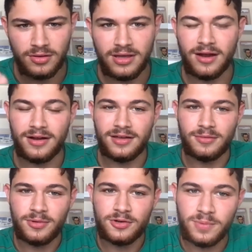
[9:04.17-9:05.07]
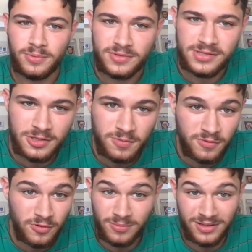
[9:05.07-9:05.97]
Gary and a bunch of people say this
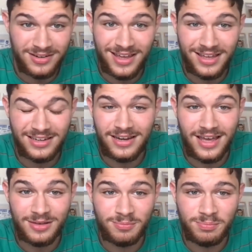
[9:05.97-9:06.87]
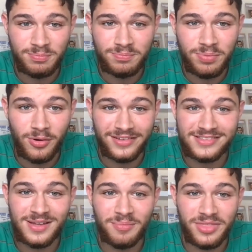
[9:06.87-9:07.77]
before, but 99 point
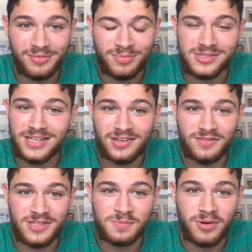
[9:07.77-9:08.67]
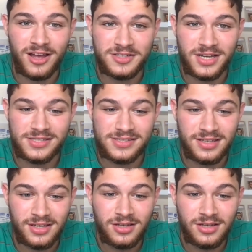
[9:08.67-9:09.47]
something percent of these projects